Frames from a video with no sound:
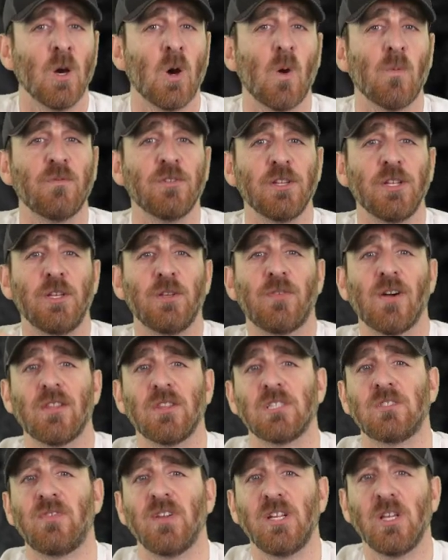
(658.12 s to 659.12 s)
Hopefully you
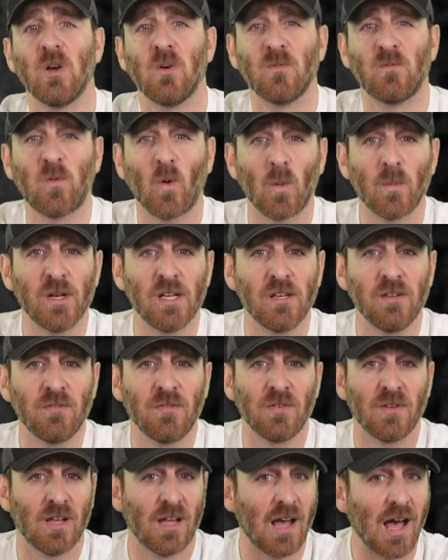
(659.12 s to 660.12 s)
found this video
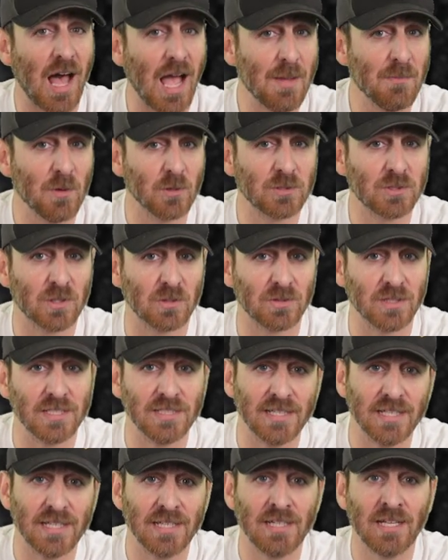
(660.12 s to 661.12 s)
informative. I most certainly
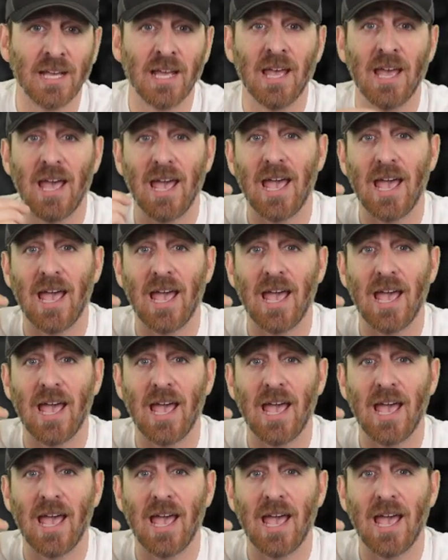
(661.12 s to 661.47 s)
did.